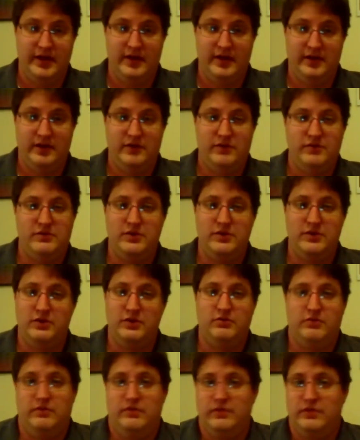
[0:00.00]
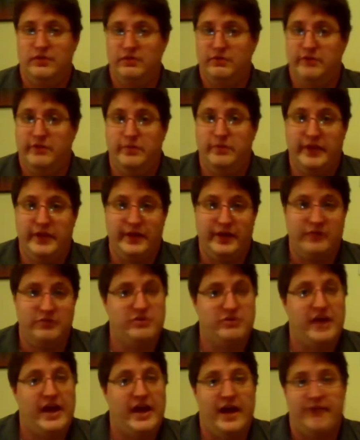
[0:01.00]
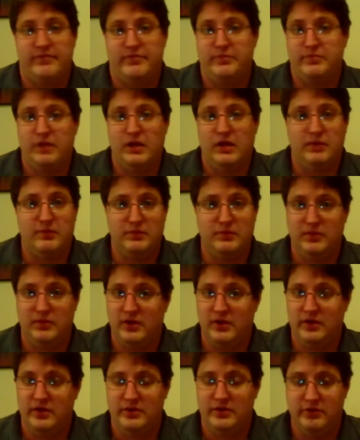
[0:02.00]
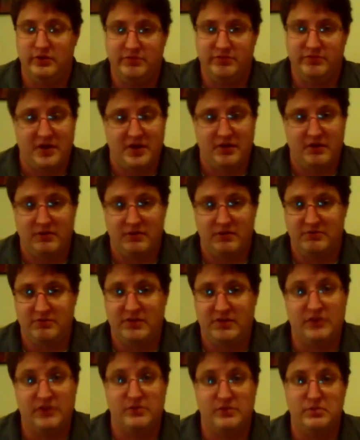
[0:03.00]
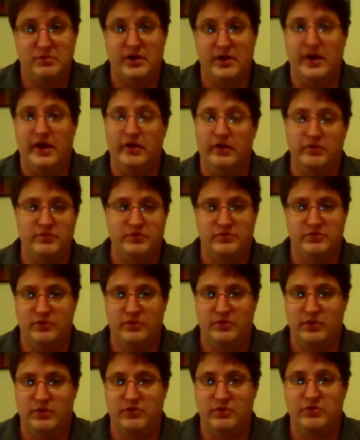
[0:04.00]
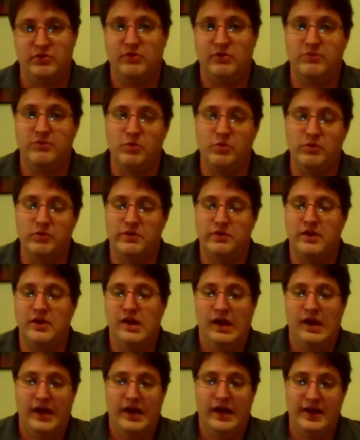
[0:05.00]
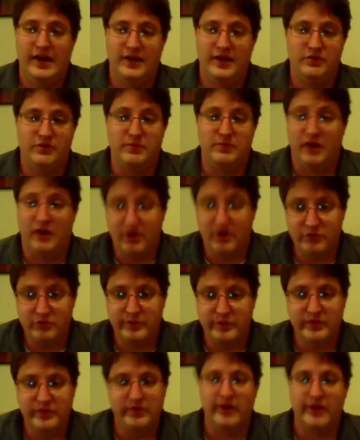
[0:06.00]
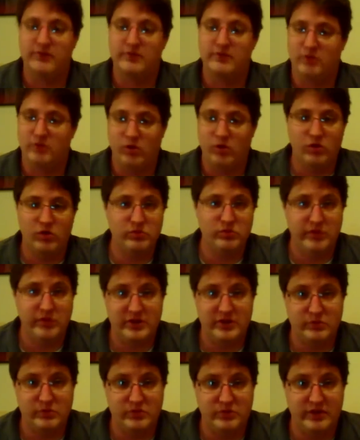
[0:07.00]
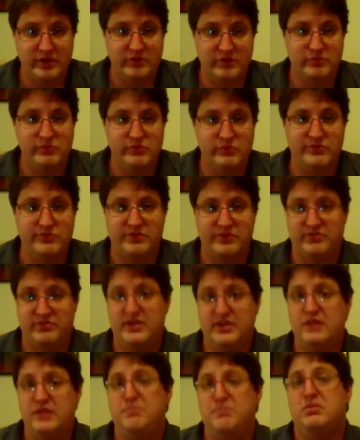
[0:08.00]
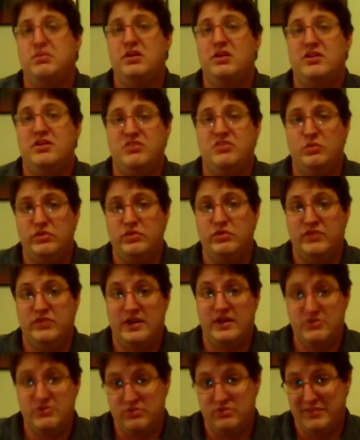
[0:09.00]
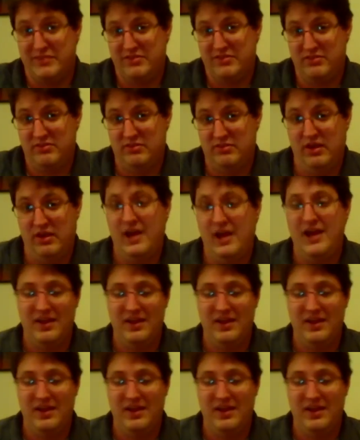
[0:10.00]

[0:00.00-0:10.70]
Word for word: And you know, they'll be like Shaft, blah blah blah, you know, Fo- or Foxy Brown, so on and so forth. And to be honest with you, out of all the blaxploitation movies I've seen, plus the ones I just mentioned,